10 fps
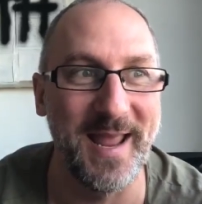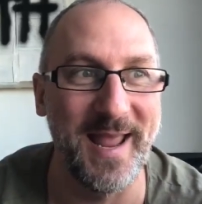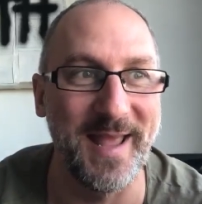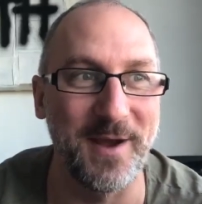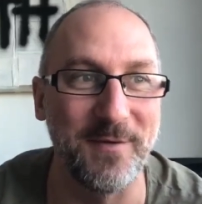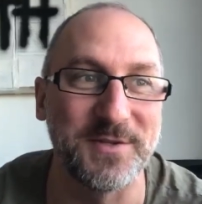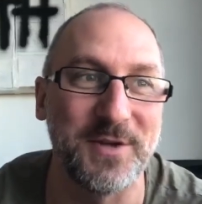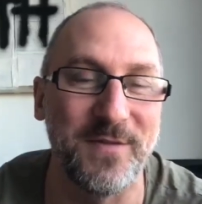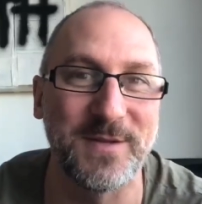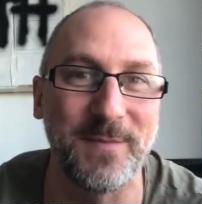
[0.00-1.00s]
And I was
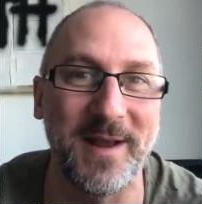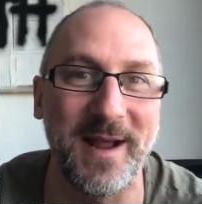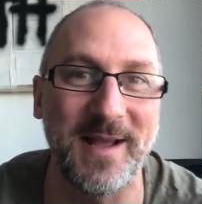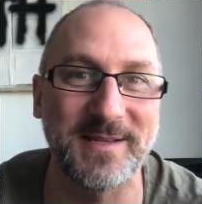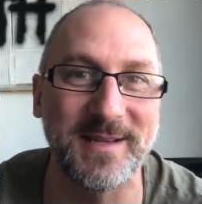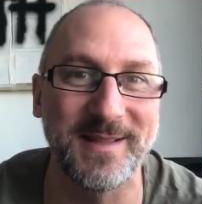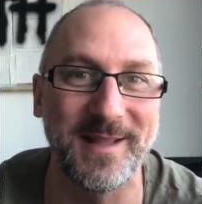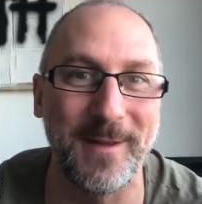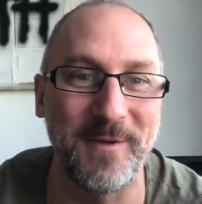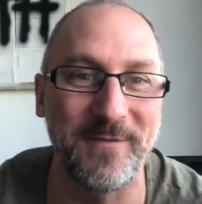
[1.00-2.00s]
nervous about asking
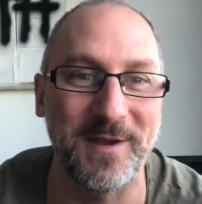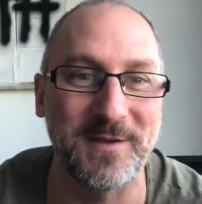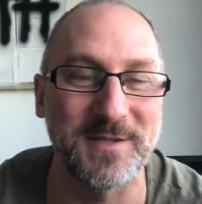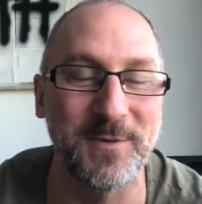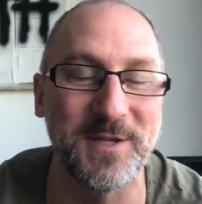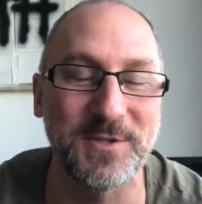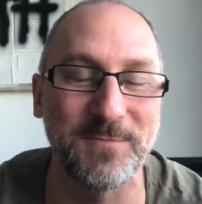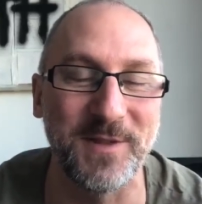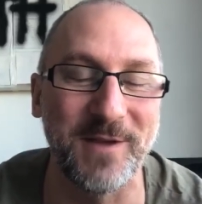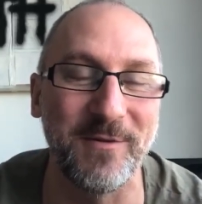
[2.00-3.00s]
them if I could
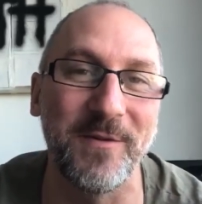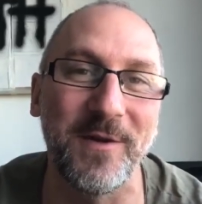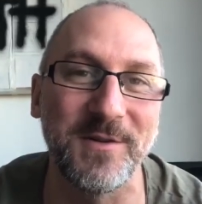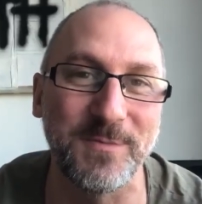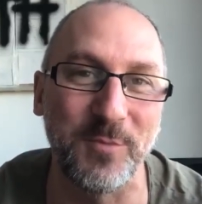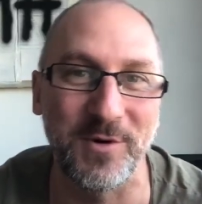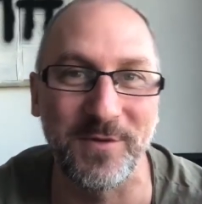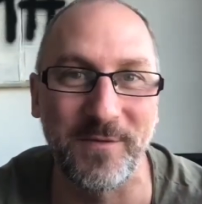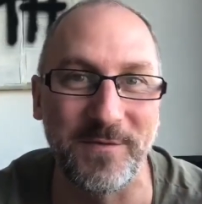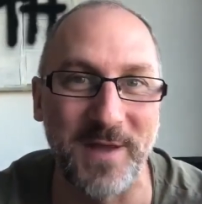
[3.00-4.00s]
switch, but they were very
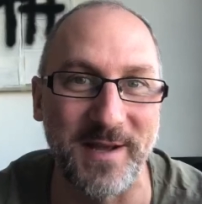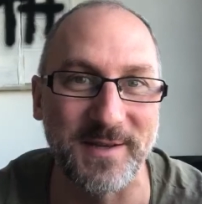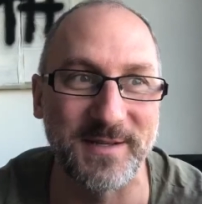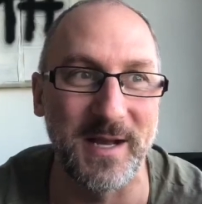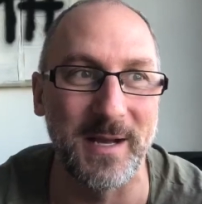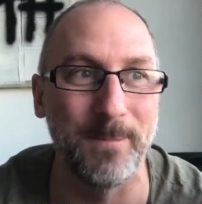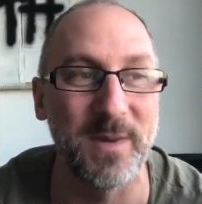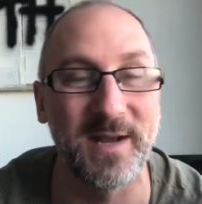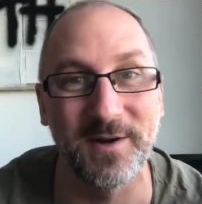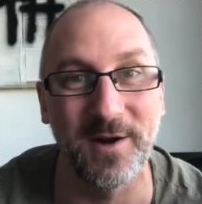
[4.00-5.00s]
supportive of that.
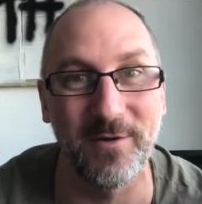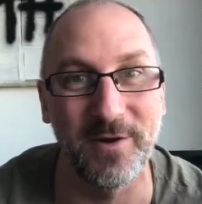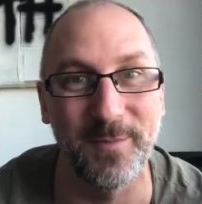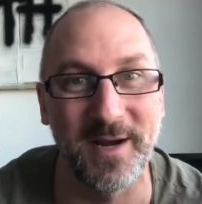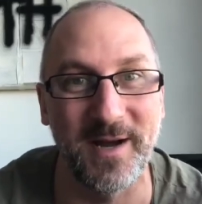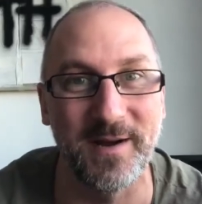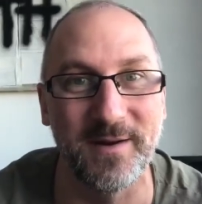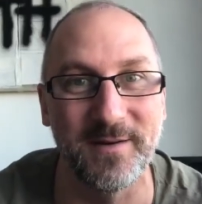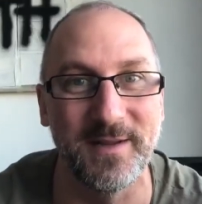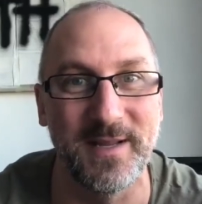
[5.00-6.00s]
But I had already been
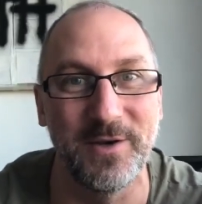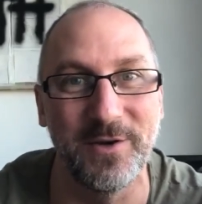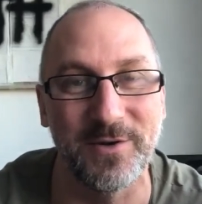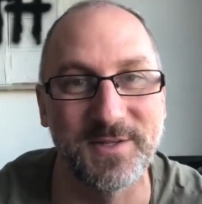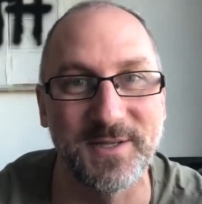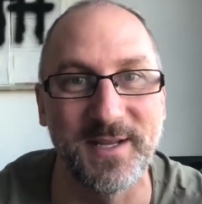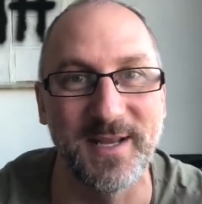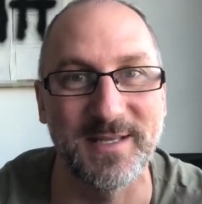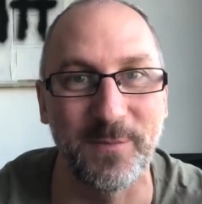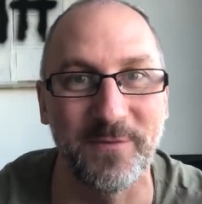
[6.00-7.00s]
hired in New York
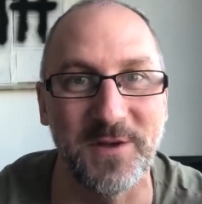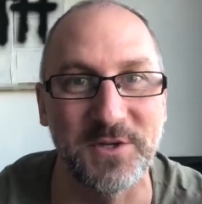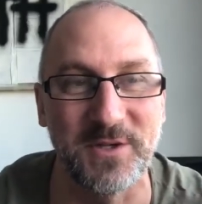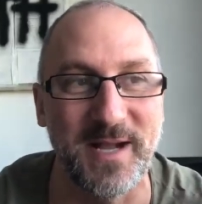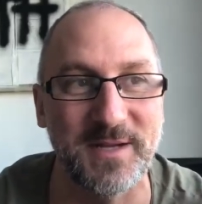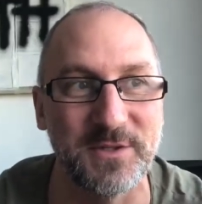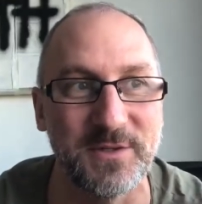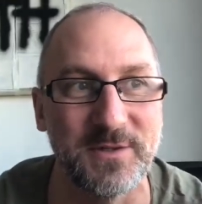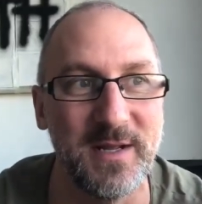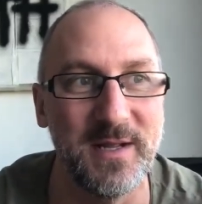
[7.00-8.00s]
City as a professional
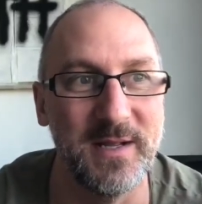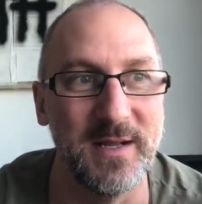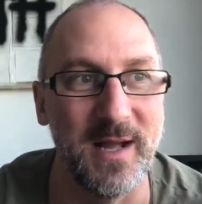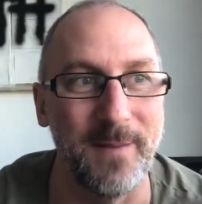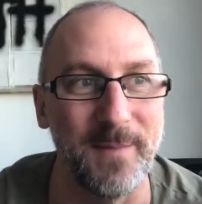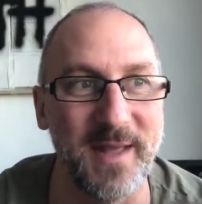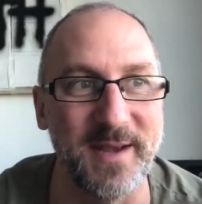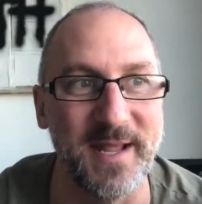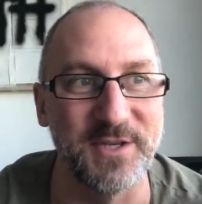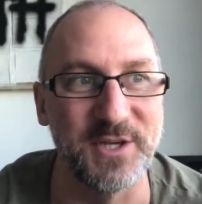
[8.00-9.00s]
actor at age